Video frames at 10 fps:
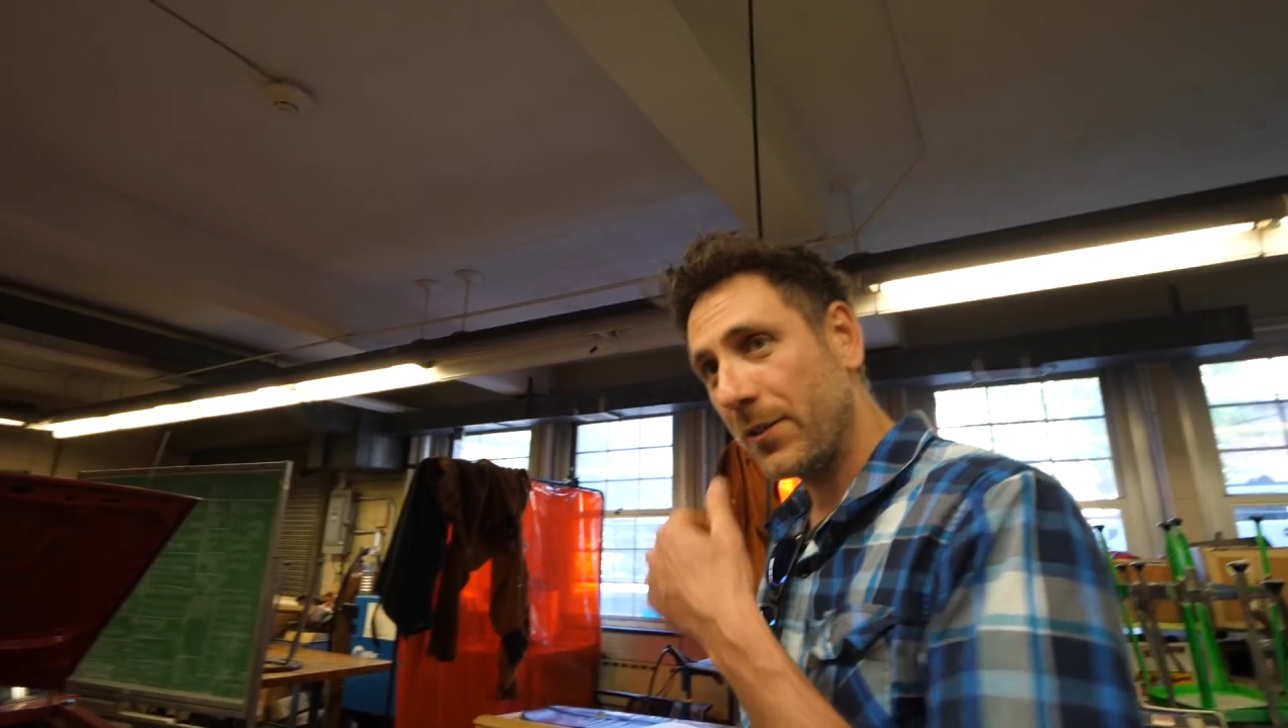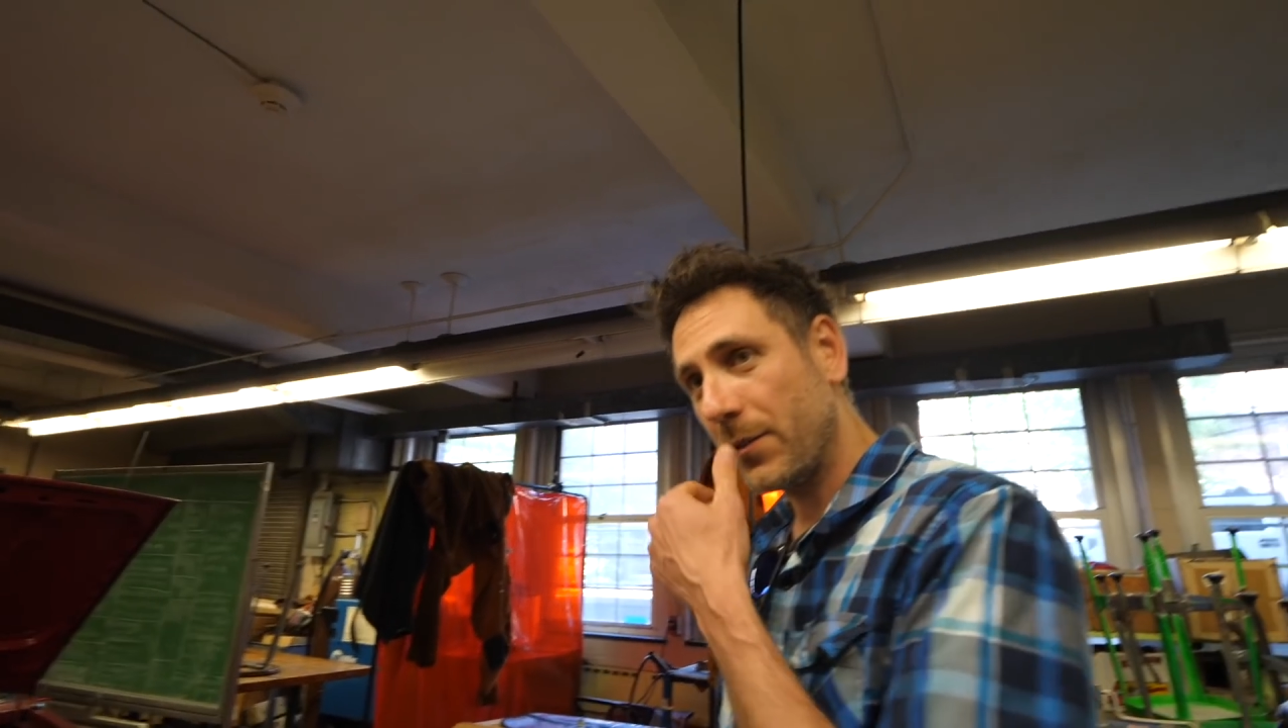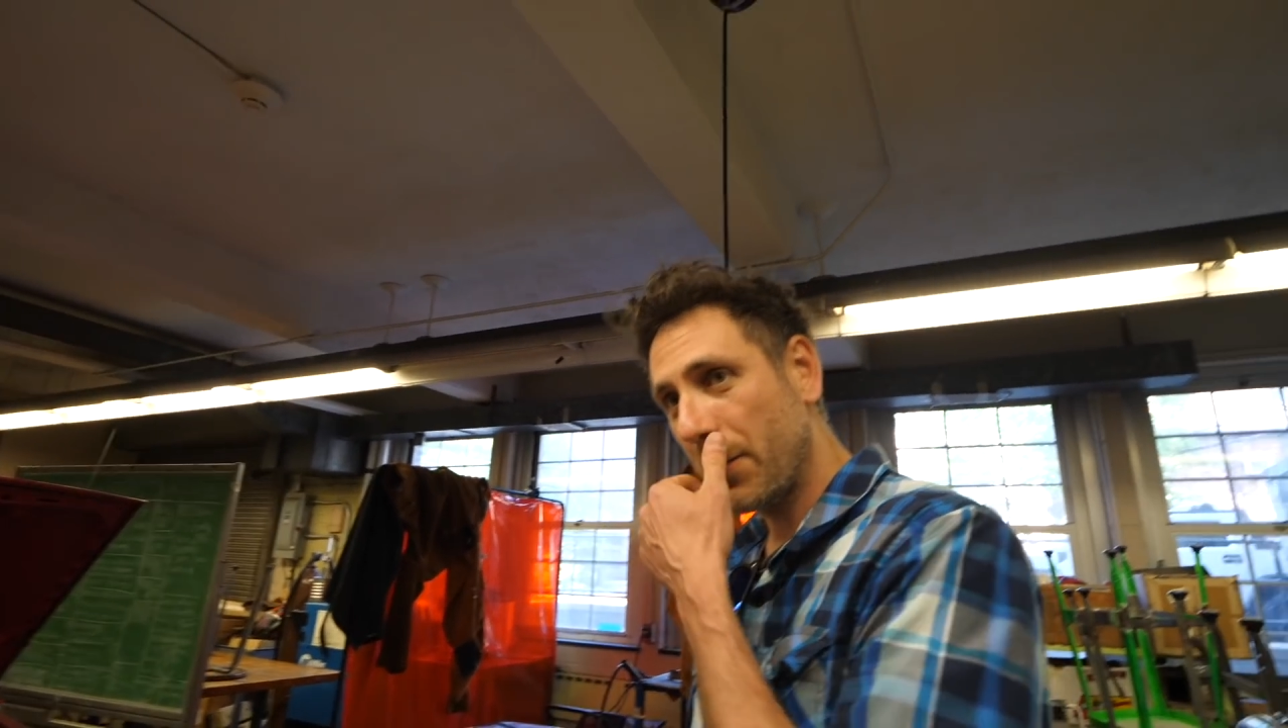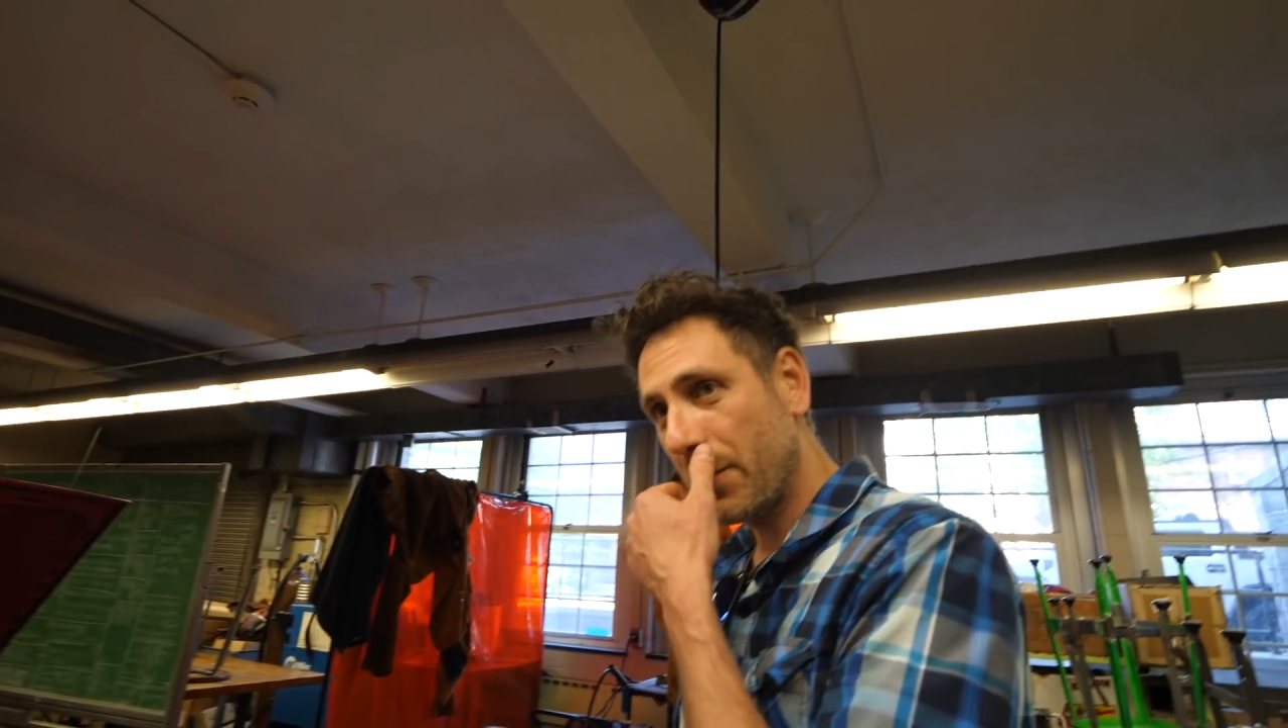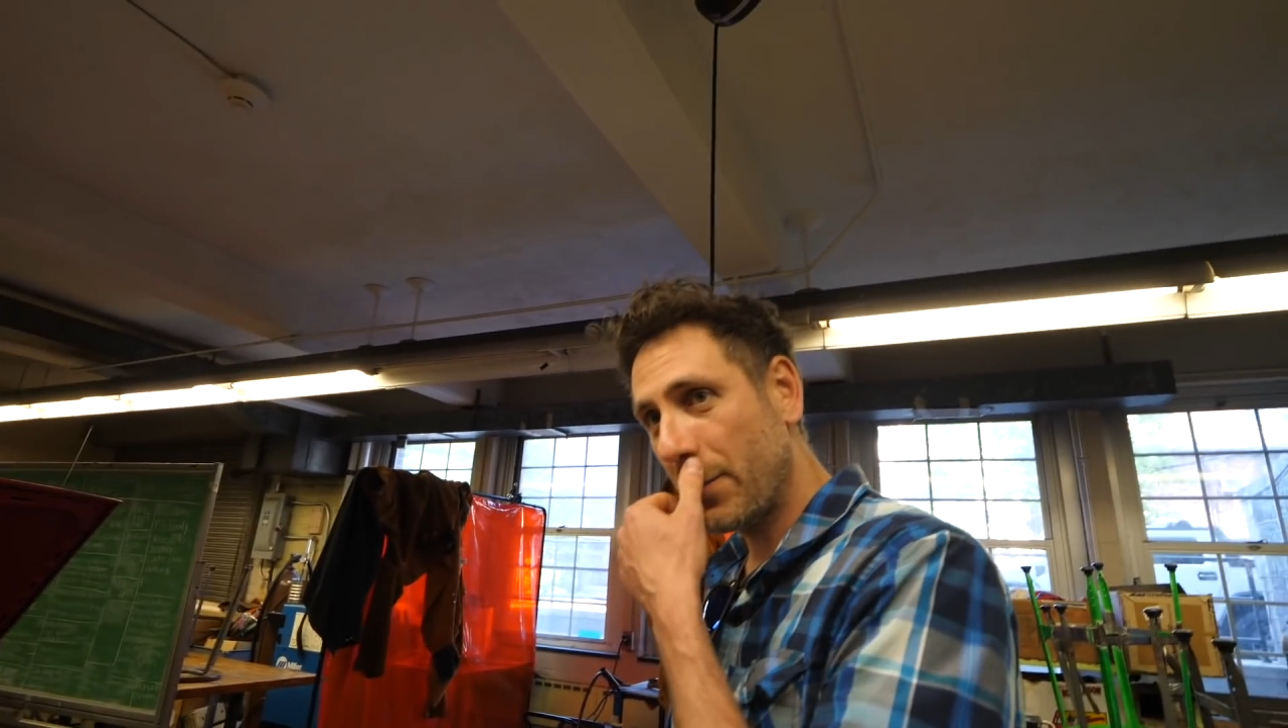Do
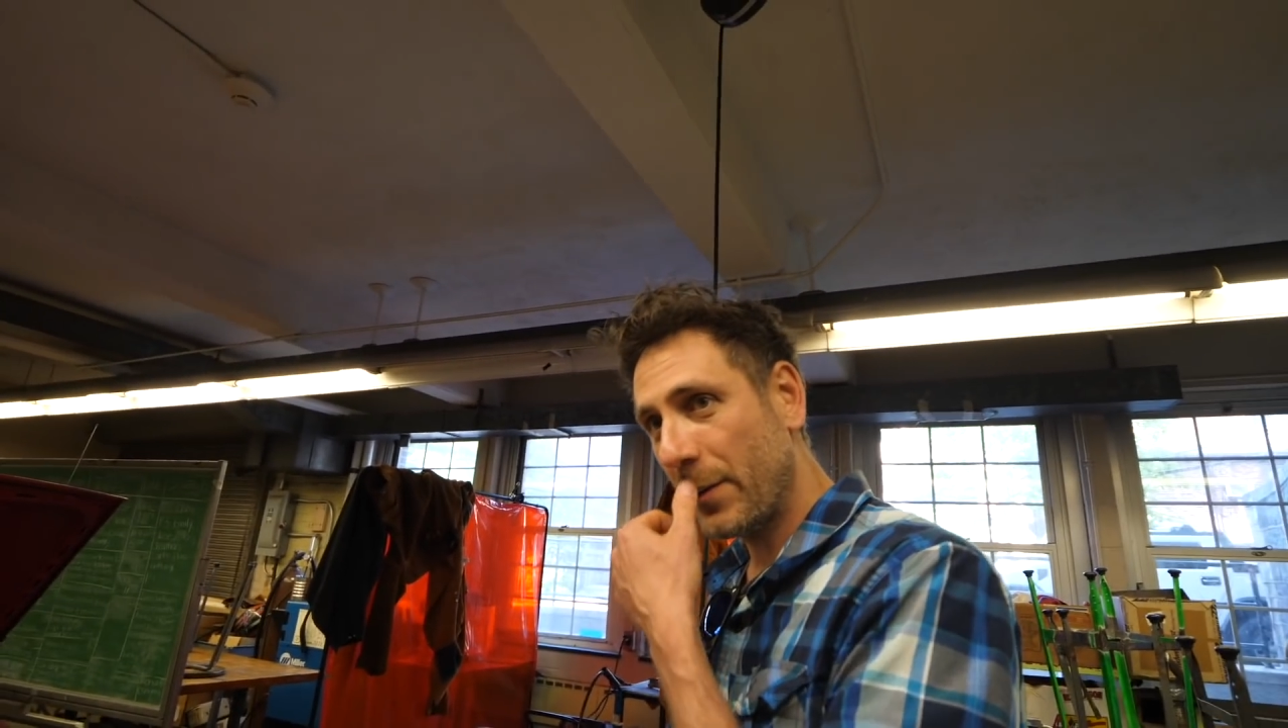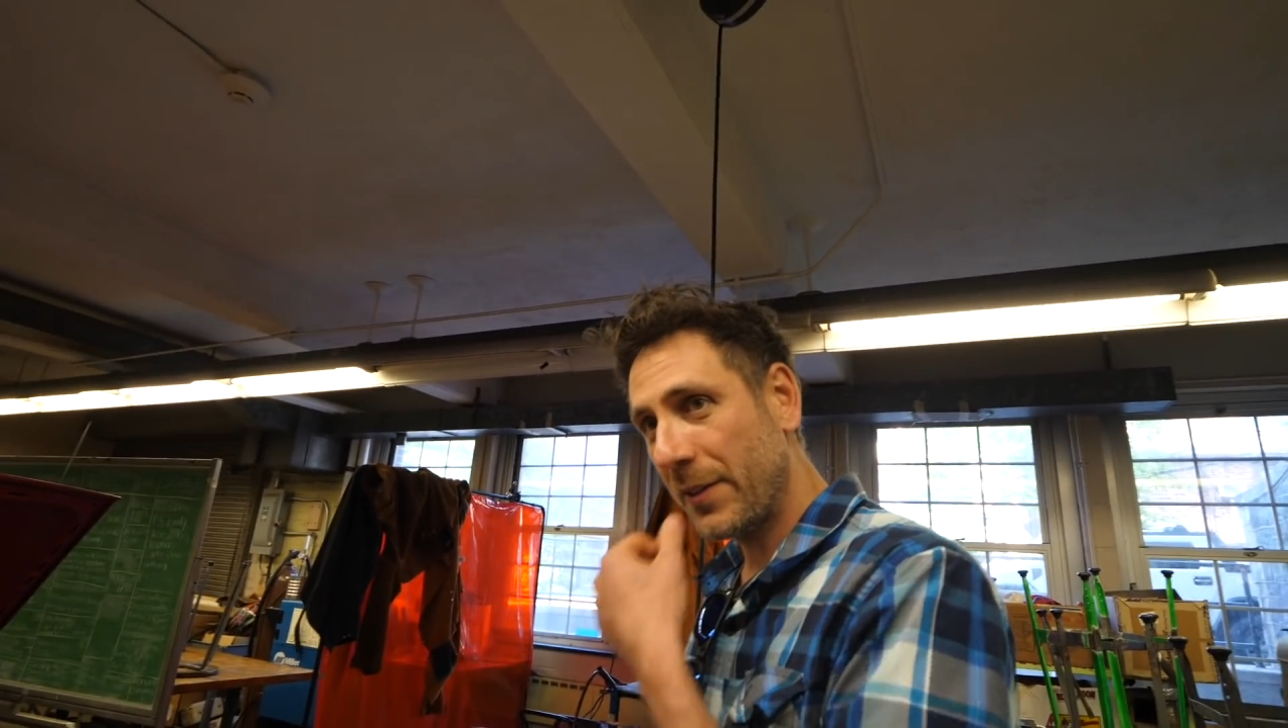you remember